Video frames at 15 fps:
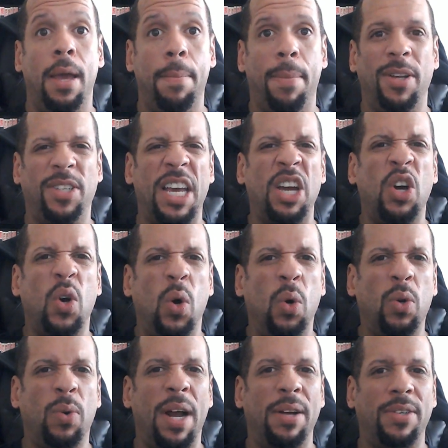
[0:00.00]
But it's getting
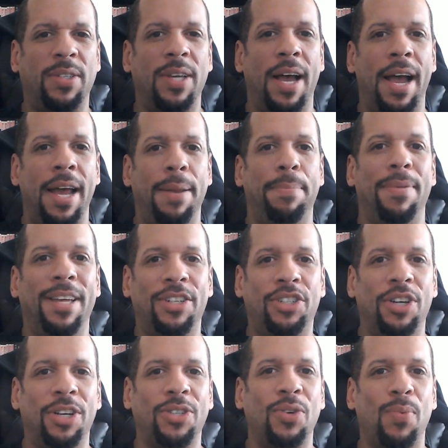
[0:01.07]
colder outside, but that's
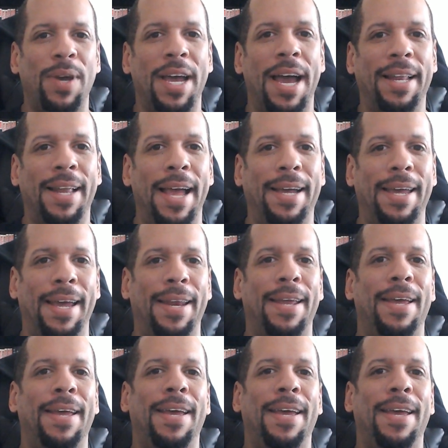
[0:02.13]
just the way I like it.